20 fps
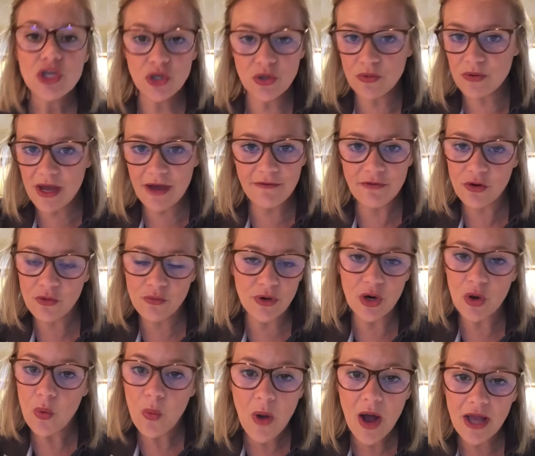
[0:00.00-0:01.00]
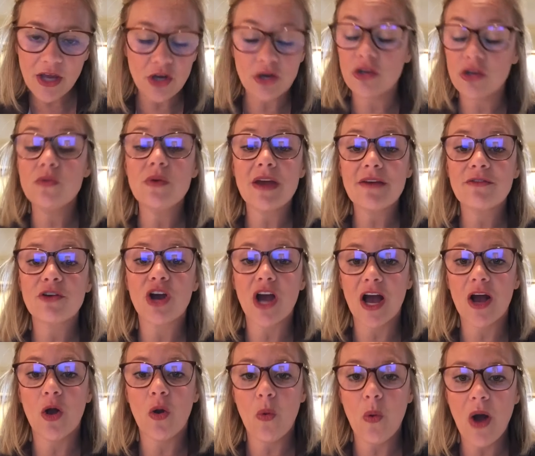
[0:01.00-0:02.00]
you never
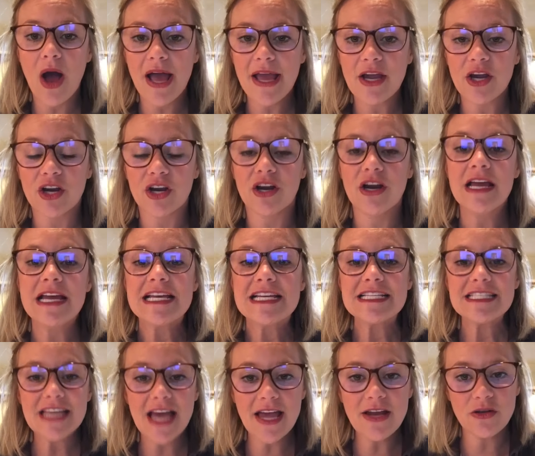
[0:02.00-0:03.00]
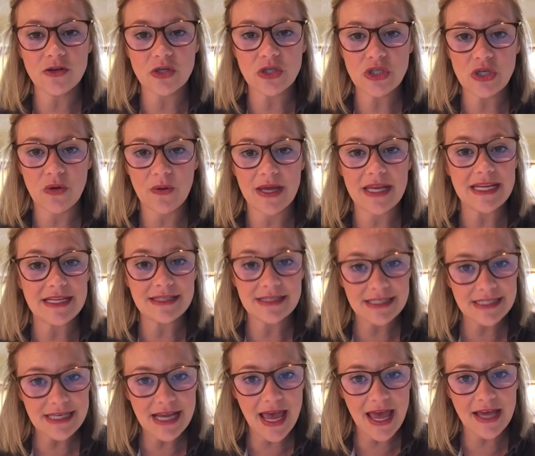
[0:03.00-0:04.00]
acquire title to it.
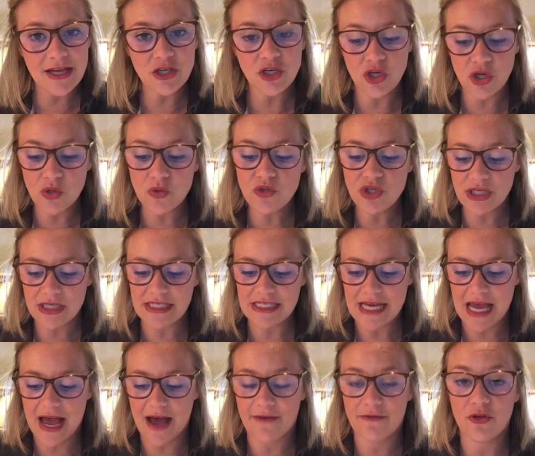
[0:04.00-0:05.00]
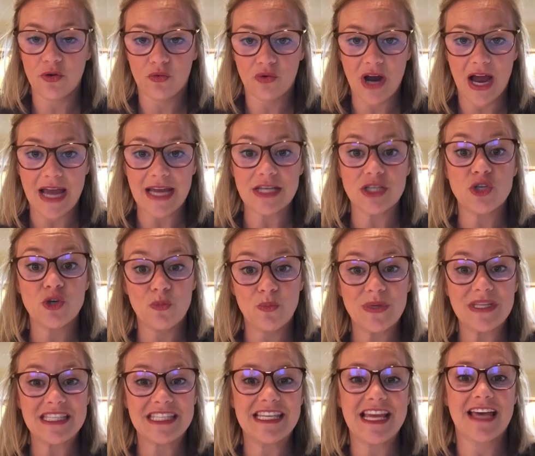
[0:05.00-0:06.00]
Instead, you just have the right to
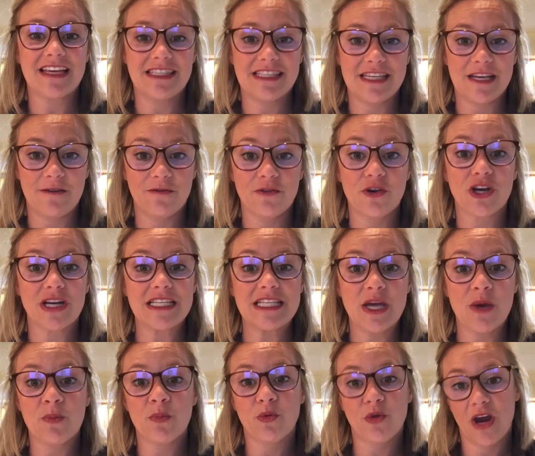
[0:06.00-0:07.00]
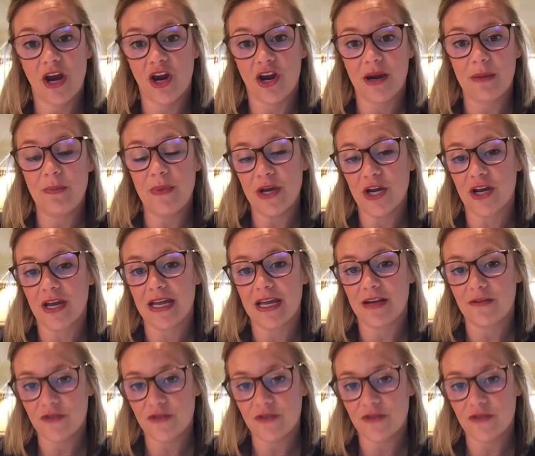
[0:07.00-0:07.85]
possess it for a temporary period